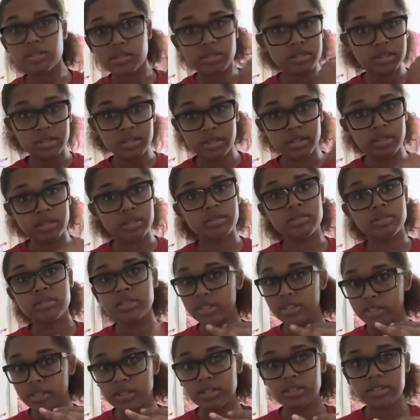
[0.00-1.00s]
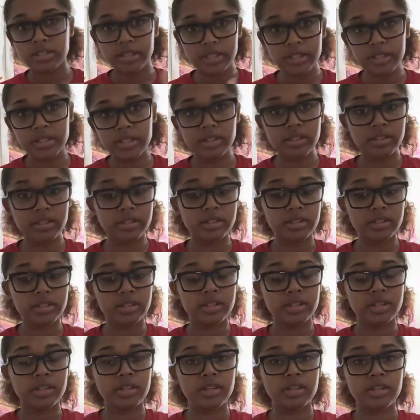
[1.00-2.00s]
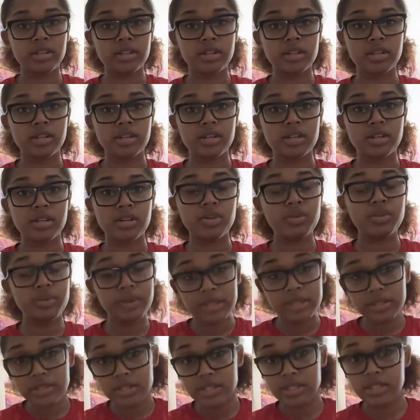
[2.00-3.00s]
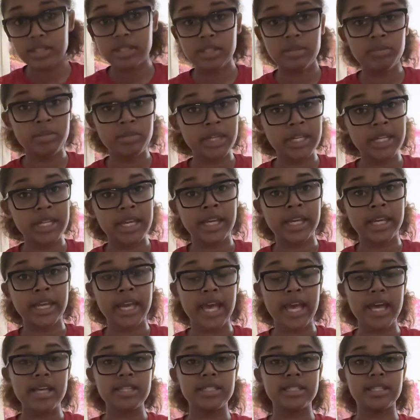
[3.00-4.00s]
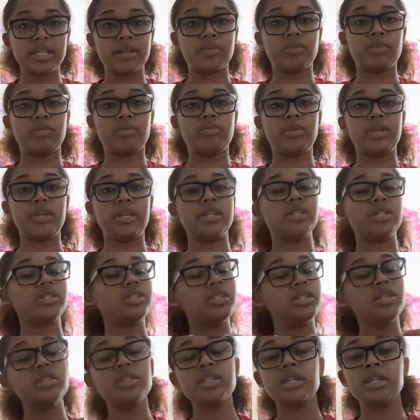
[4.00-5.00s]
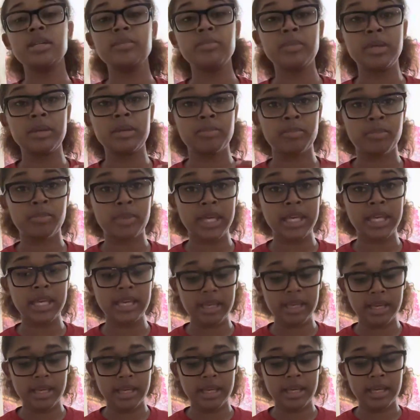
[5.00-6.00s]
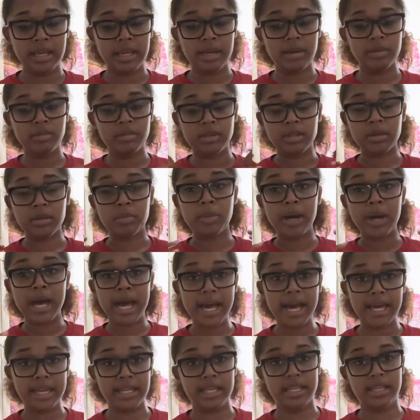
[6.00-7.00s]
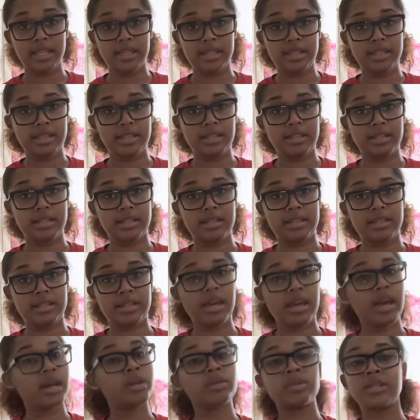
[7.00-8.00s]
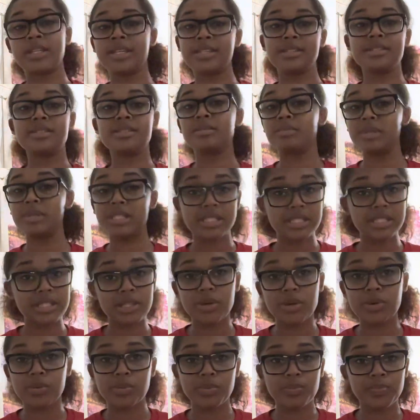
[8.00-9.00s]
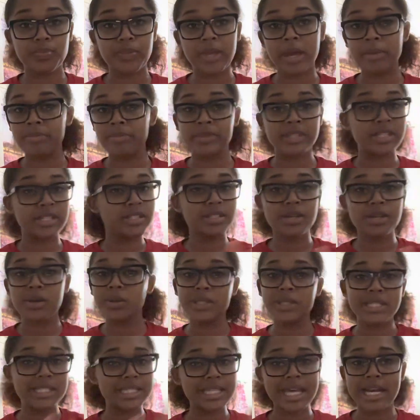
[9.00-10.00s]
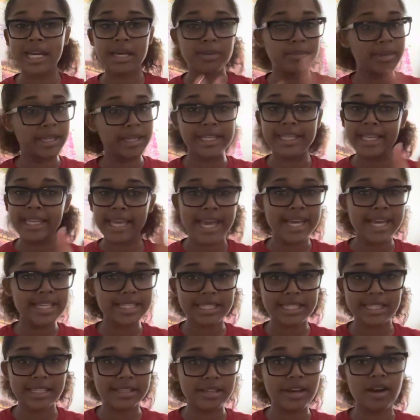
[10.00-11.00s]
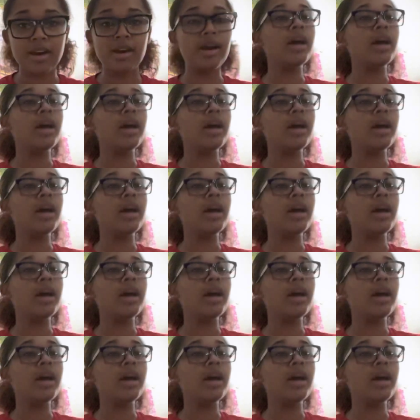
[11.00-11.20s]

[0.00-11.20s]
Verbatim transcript: you know, kick the can, who else is going to be in that casket with me? It's just going to be me, the body. I don't think it's going to be the soul. The soul is not going to be in the casket, y'all.